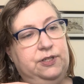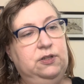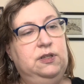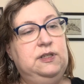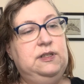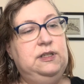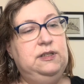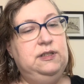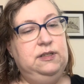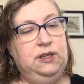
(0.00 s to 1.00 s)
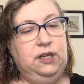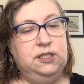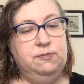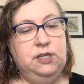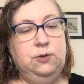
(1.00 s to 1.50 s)
So this is like
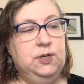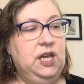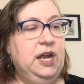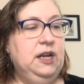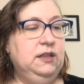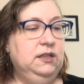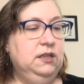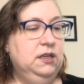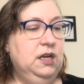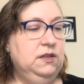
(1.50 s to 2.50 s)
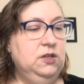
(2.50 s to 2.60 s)
something you would get at the